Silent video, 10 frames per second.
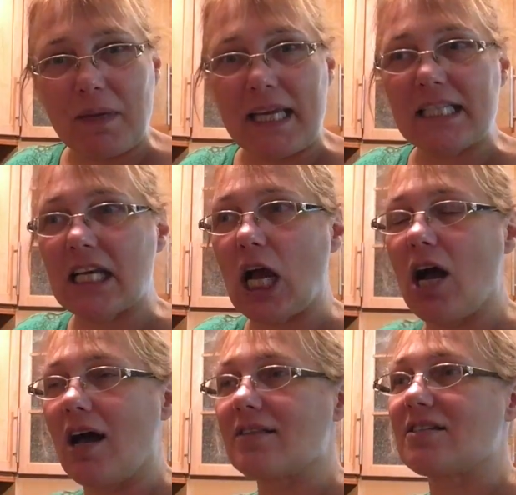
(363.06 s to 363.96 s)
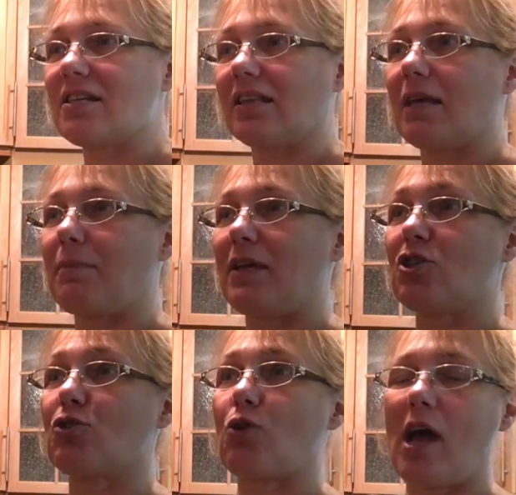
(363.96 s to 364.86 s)
me to constantly be
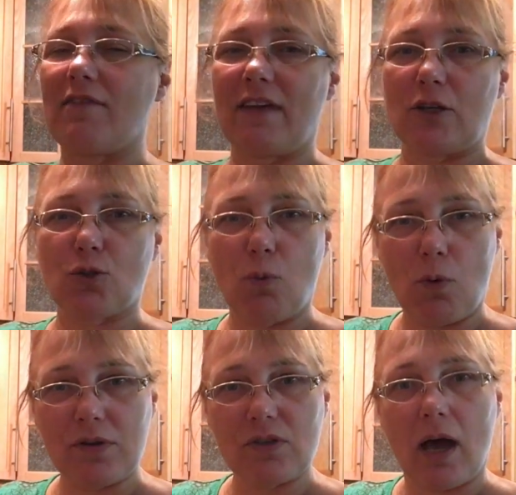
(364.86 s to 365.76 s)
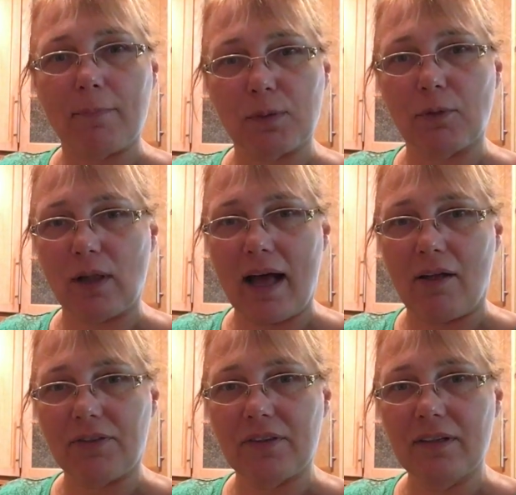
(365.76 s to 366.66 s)
striving towards optimal
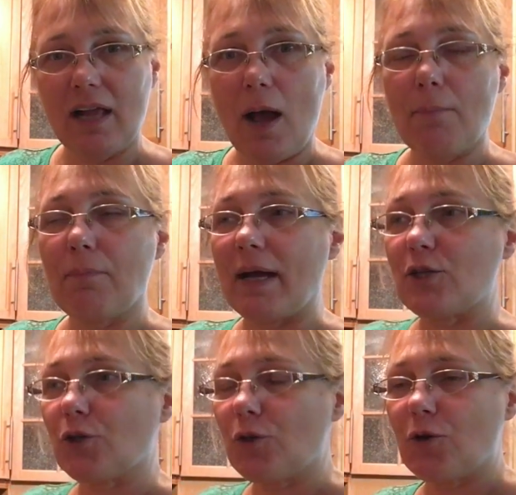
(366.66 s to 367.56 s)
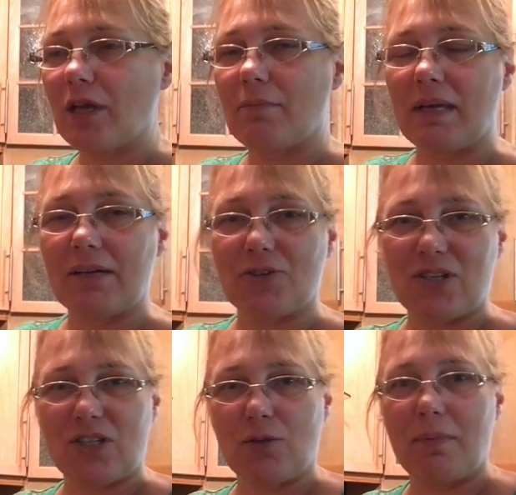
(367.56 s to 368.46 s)
health by turning meals
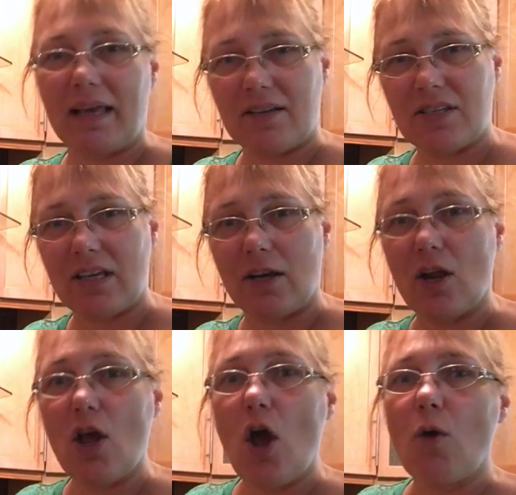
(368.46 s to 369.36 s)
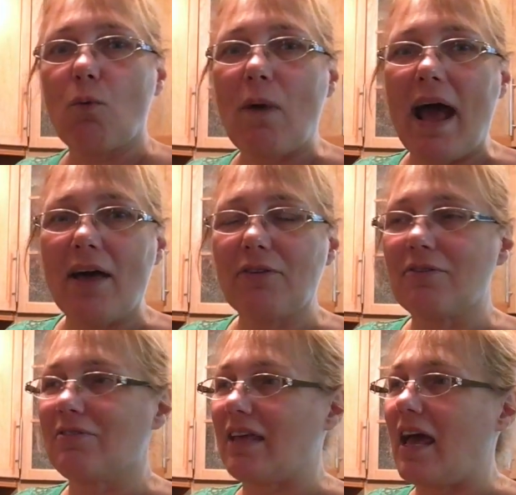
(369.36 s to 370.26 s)
into medicine,
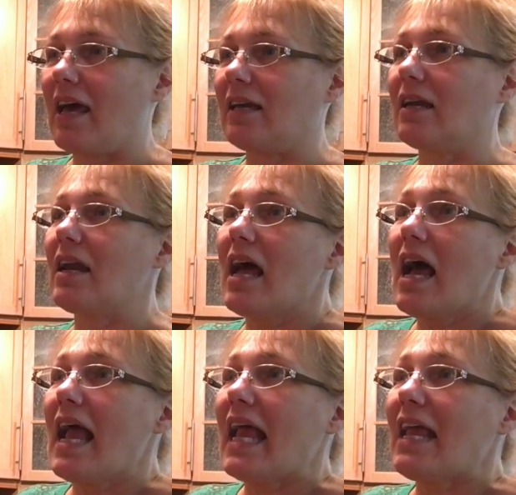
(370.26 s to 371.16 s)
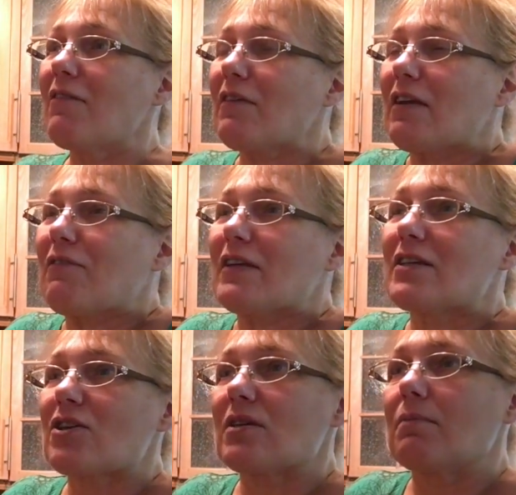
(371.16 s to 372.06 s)
rather than, even if it
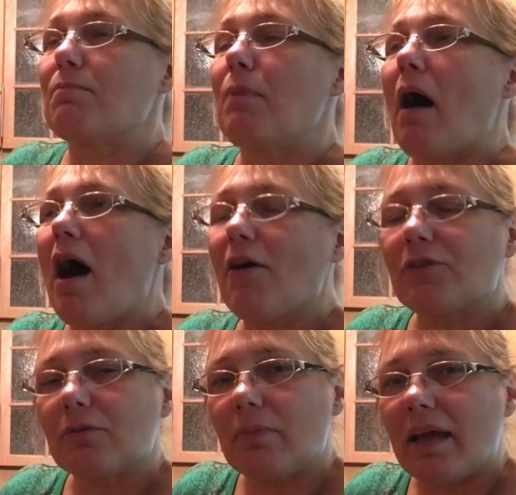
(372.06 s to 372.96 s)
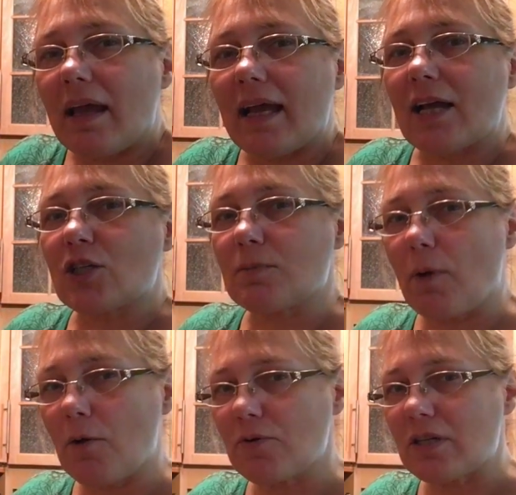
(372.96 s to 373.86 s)
doesn't bother me,
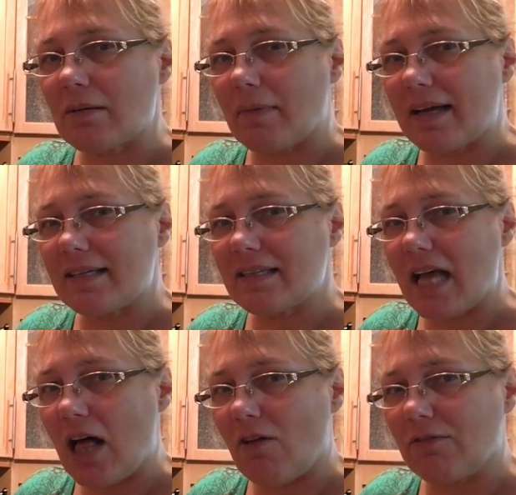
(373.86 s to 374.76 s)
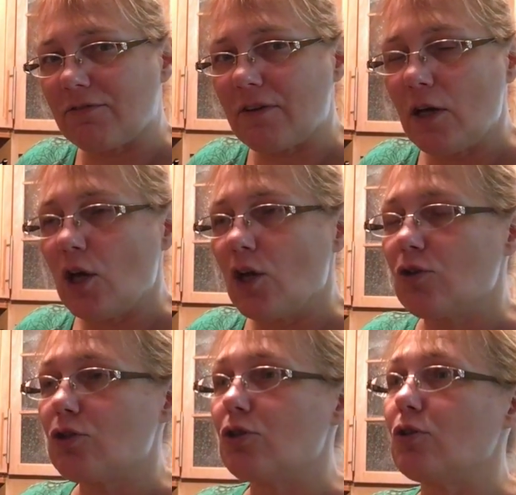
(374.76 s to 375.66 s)
exposing myself
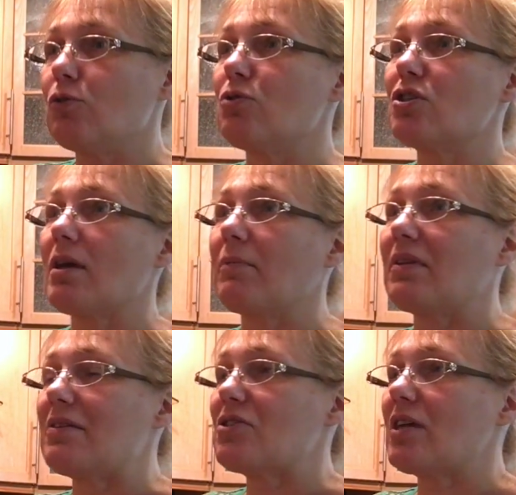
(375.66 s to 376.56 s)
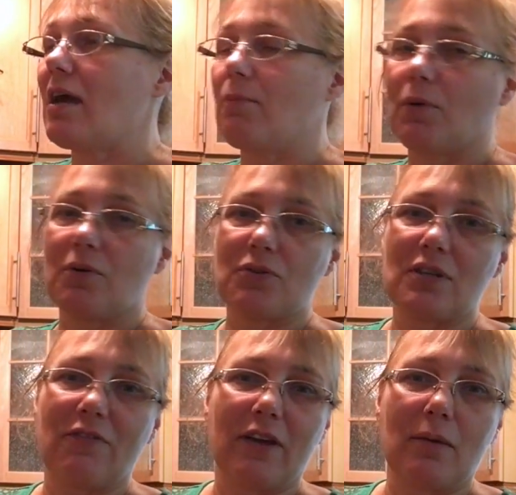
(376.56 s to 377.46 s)
to some of these chemicals
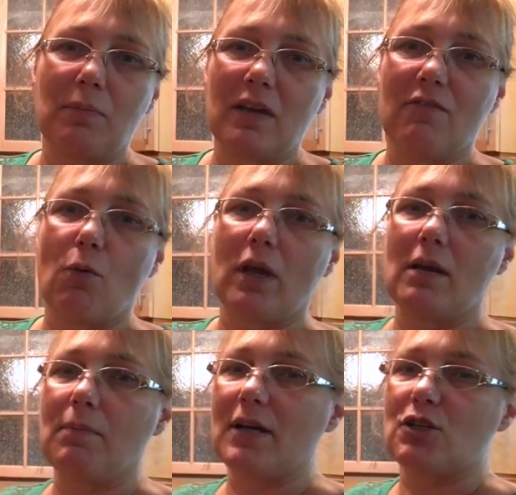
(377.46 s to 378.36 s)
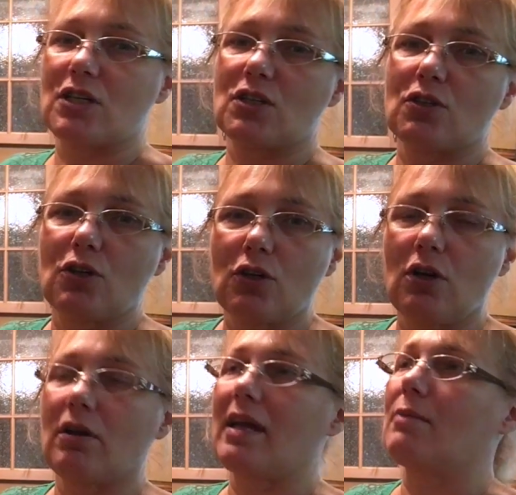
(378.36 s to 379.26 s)
if it can be avoided by just
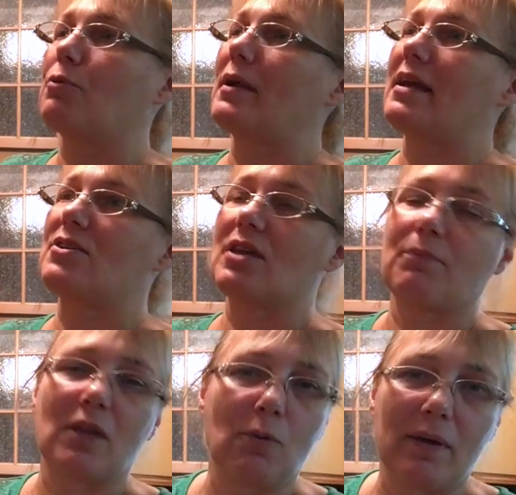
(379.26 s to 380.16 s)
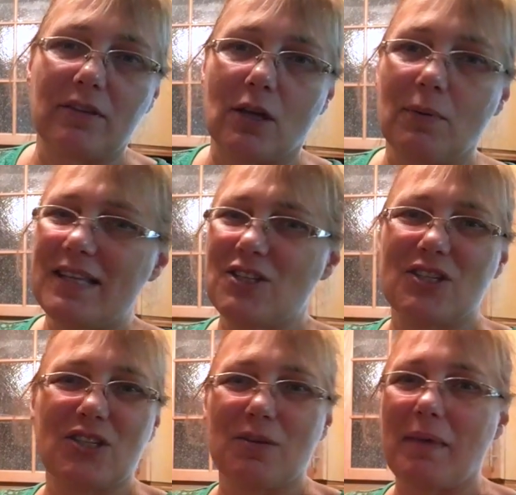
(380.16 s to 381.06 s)
cooking, bringing something with you. It's
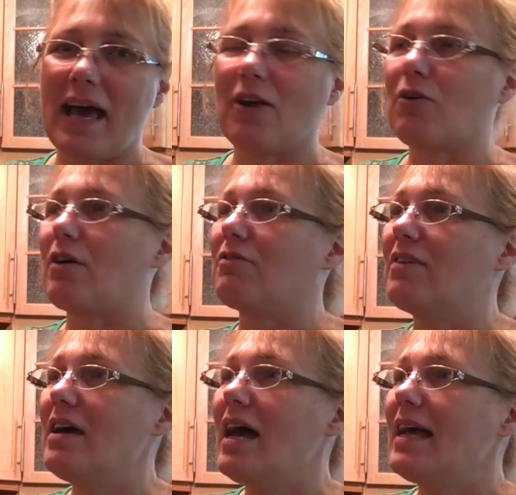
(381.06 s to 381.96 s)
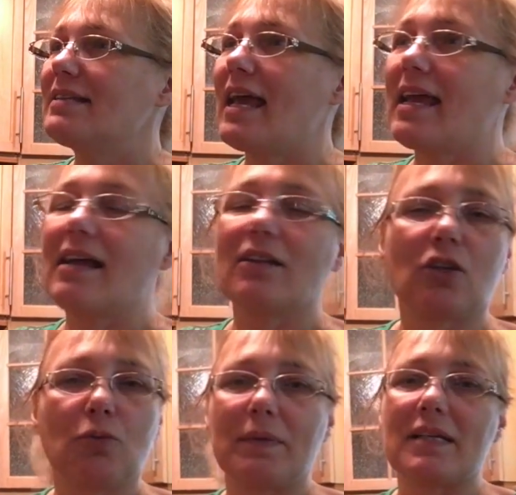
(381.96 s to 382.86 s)
just a matter of taking a
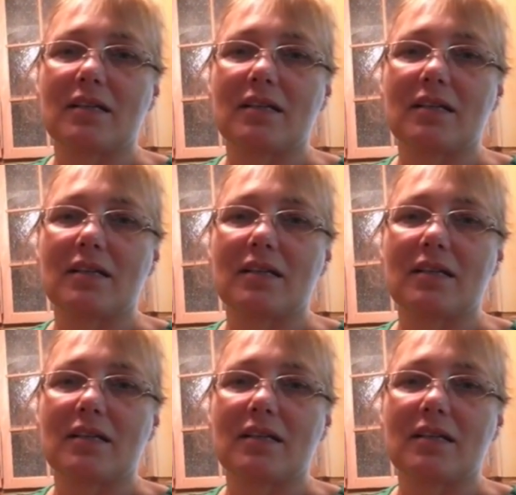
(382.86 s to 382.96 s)
little bit of